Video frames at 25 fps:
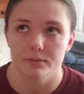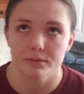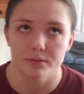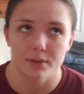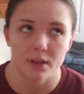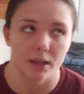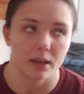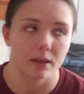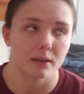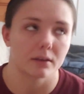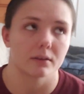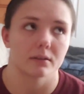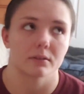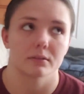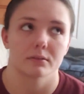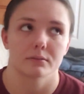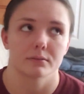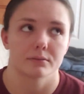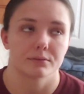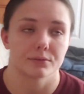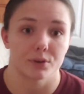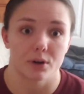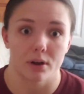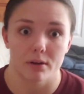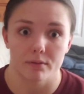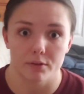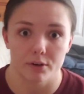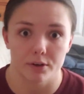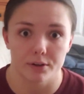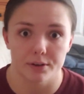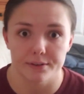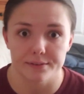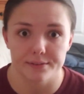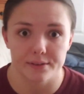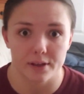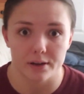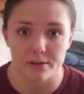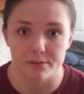take forever
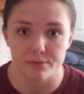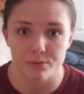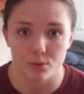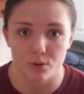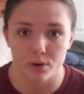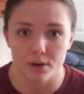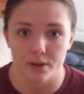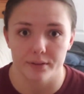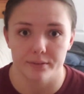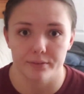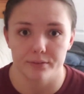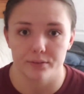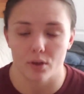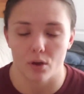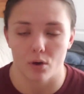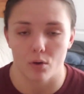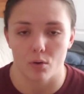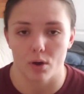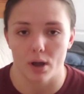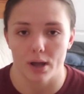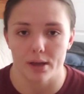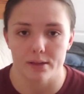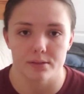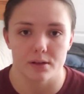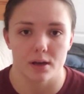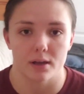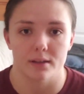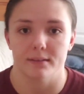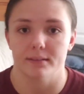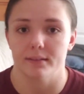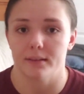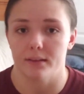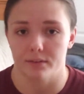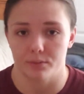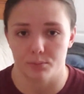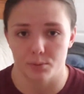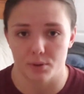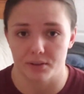to study for it. So I thought
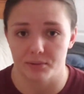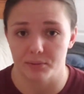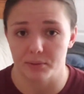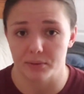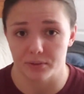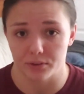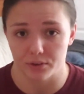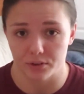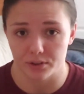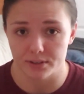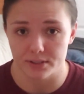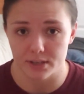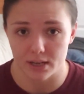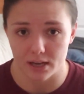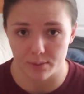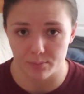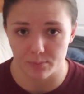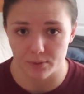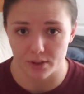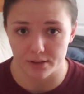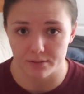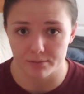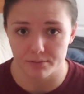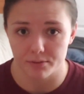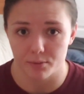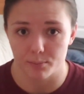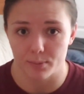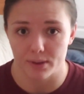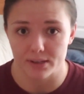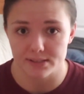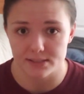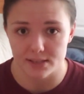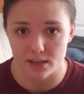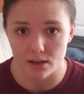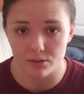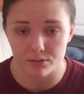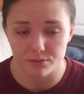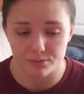6 weeks was a good timeline for
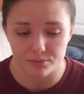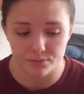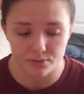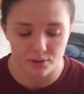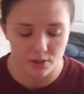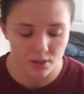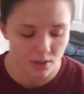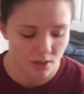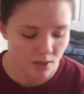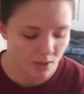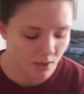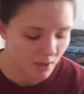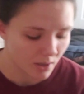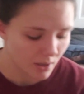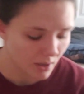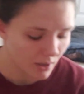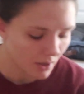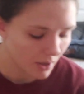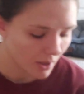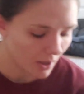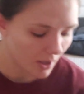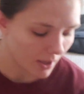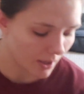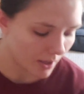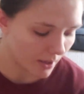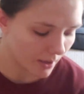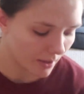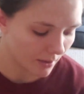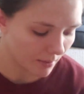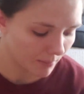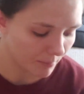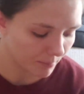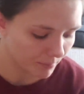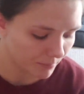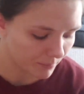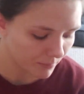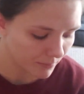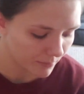myself.
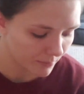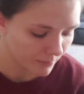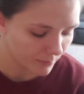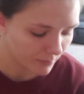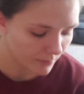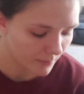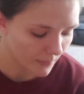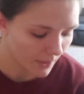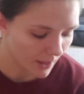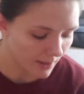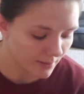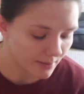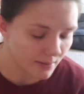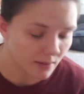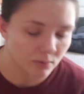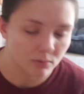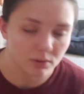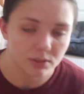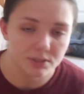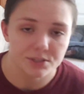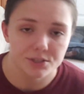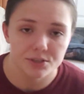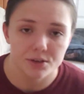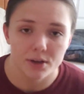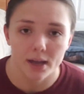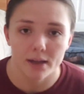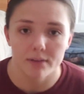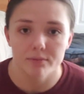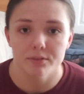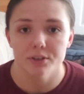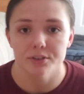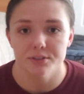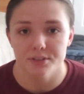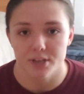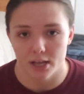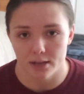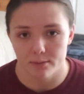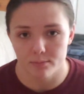And then once you have
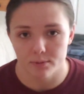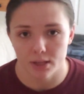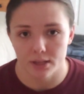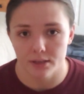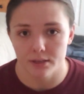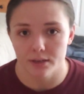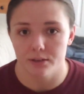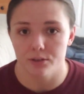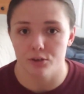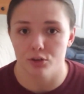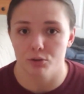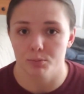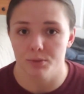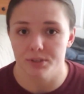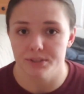your timeline and your